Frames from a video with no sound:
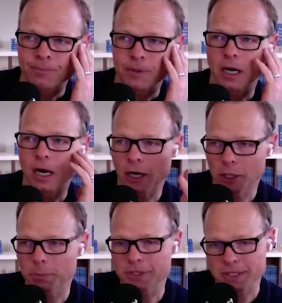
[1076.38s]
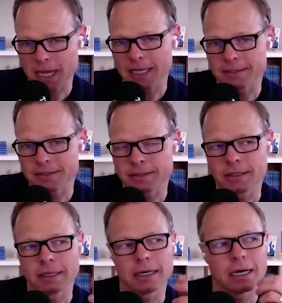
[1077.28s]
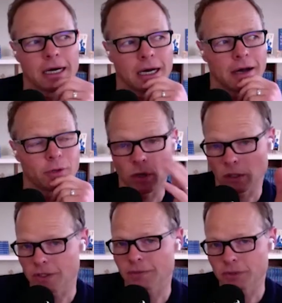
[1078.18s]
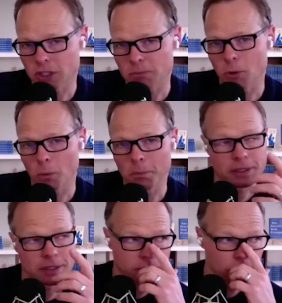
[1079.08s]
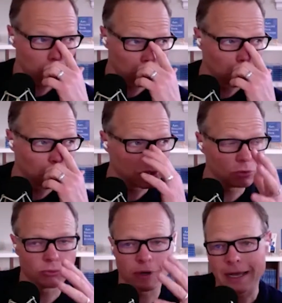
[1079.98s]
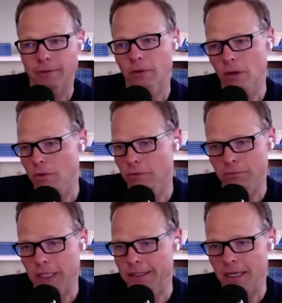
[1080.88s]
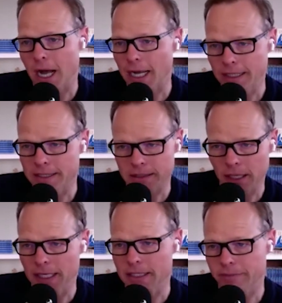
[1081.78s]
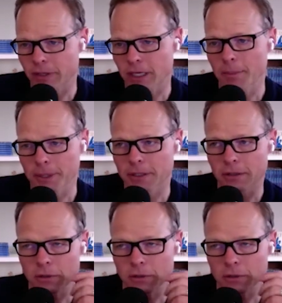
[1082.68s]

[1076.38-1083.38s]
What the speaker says: 100% of a relatively small business, or would you rather own a tiny slice of a company you don't